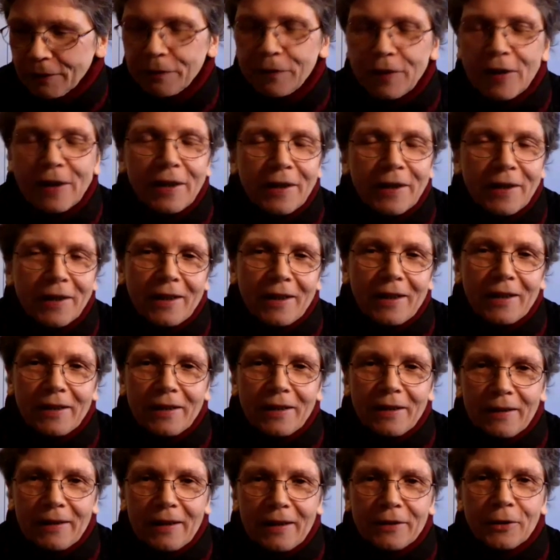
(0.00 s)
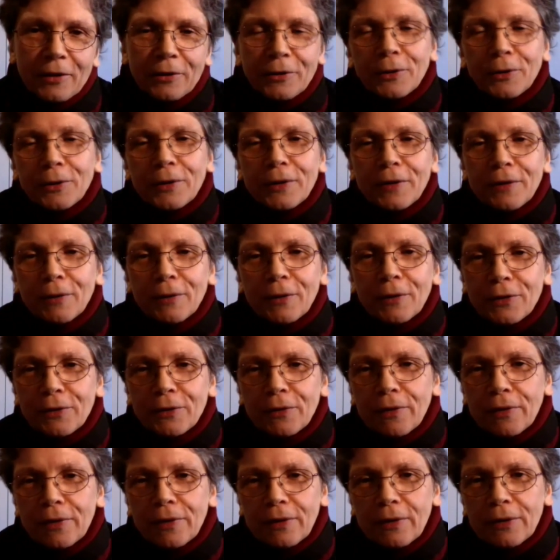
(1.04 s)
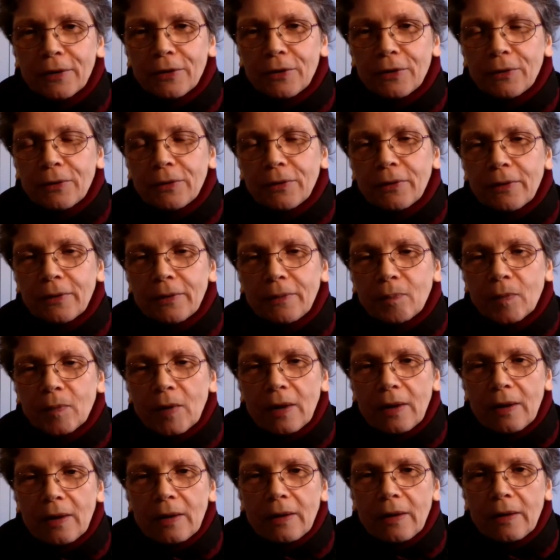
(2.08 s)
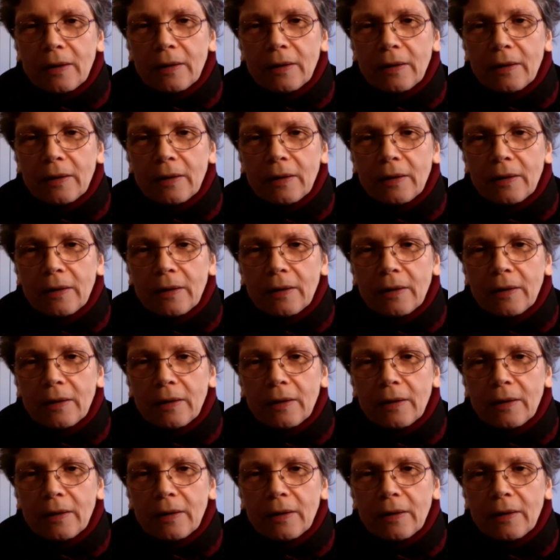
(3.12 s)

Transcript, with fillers: Villeglé. I don't know what you. Yeah.